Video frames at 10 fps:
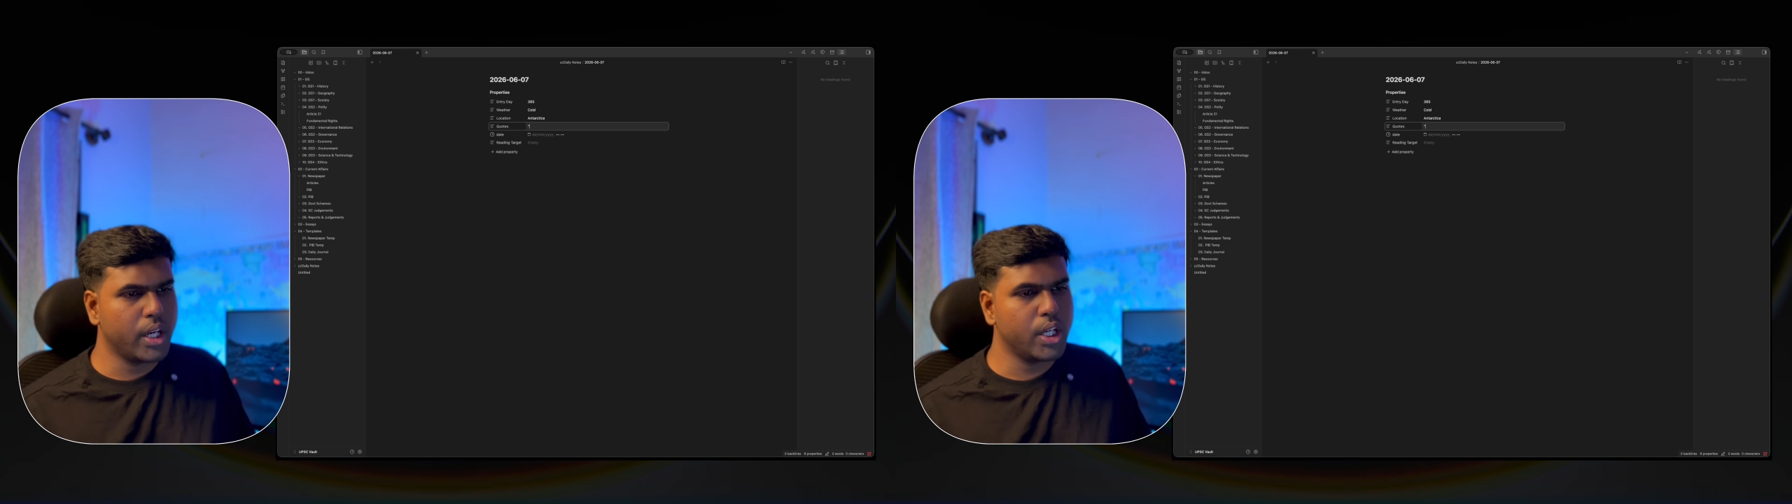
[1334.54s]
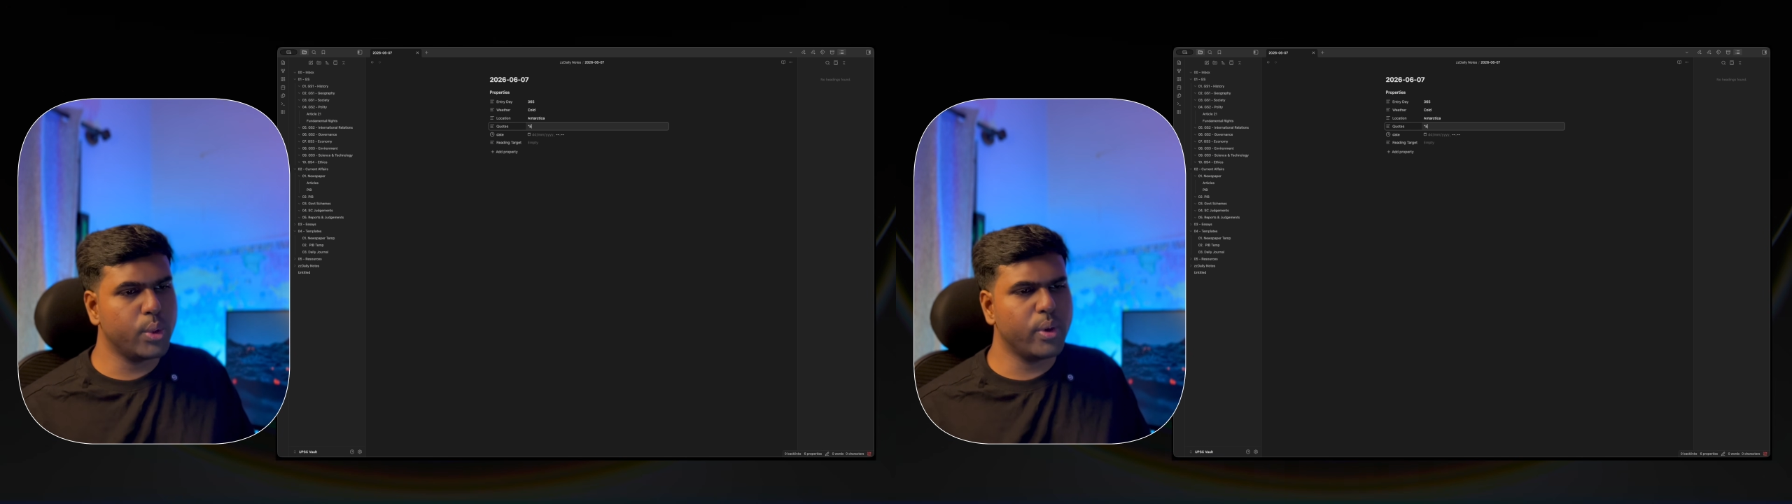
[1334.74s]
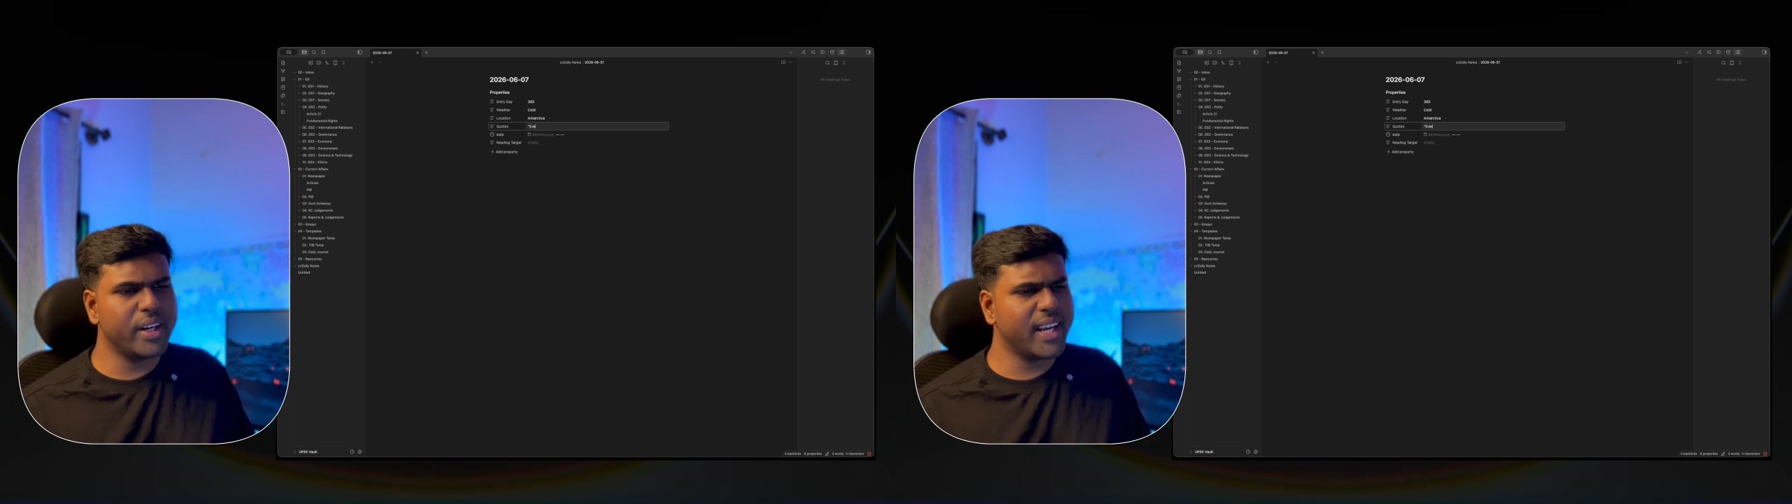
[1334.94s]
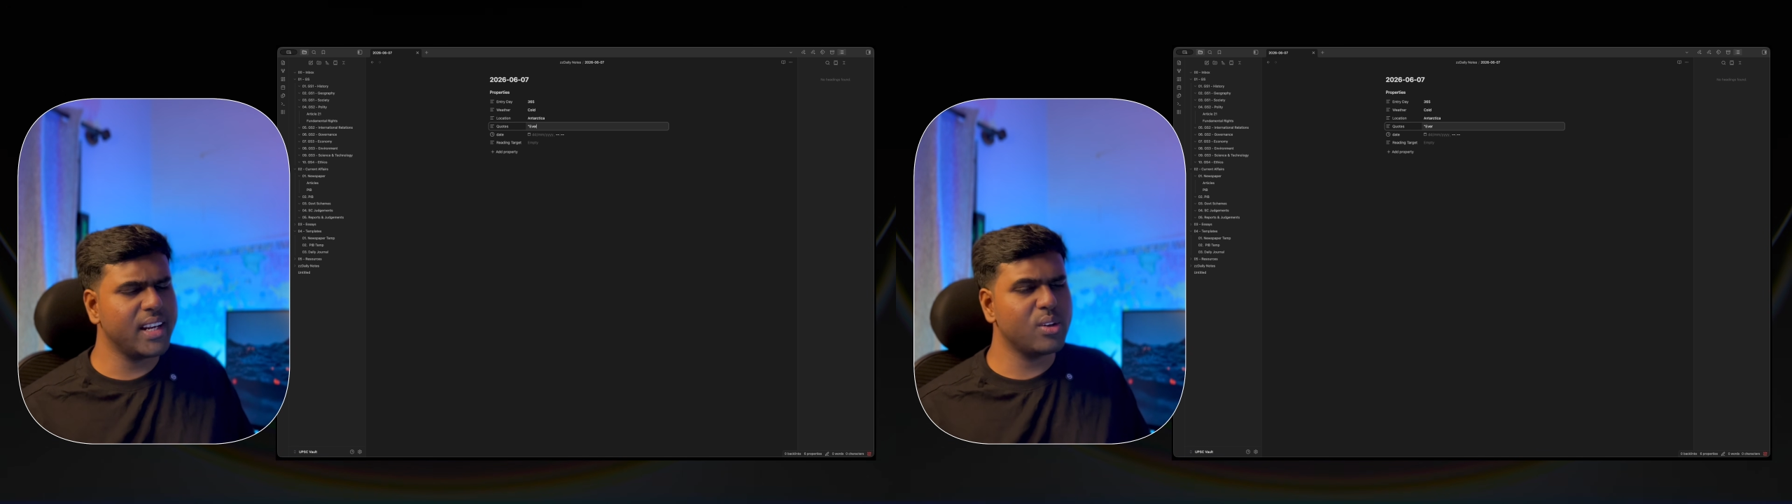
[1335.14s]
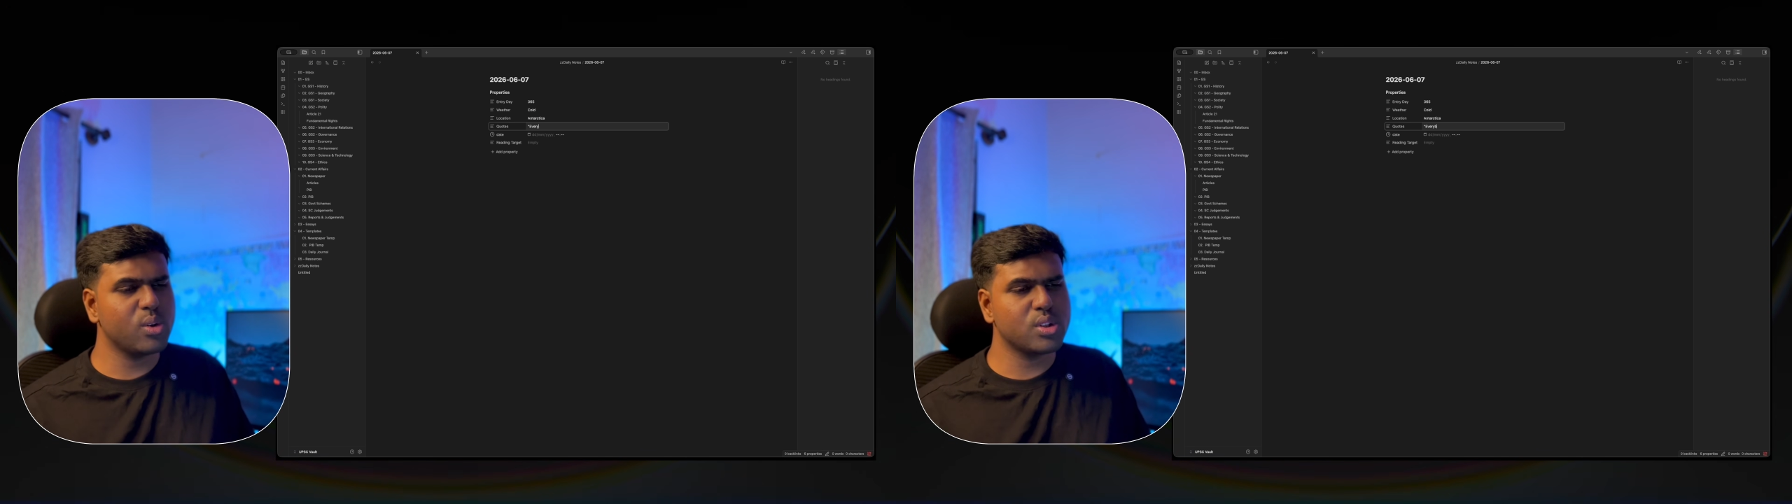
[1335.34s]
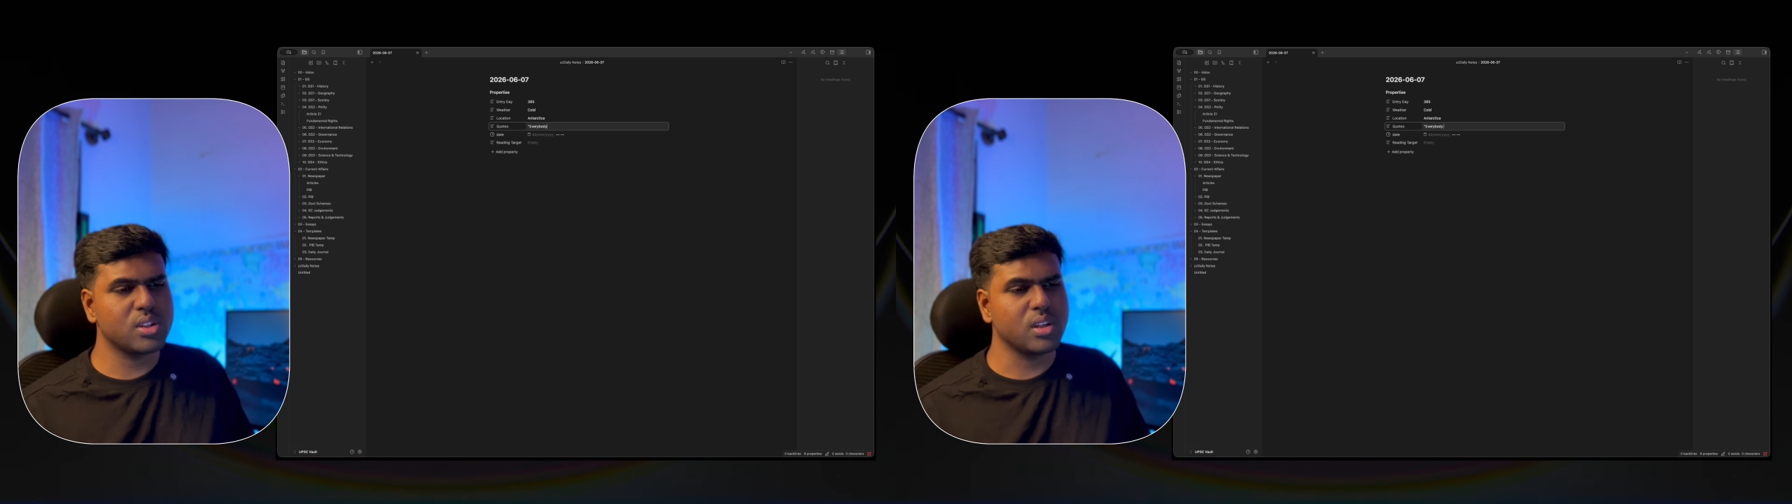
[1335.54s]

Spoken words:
Your daily notes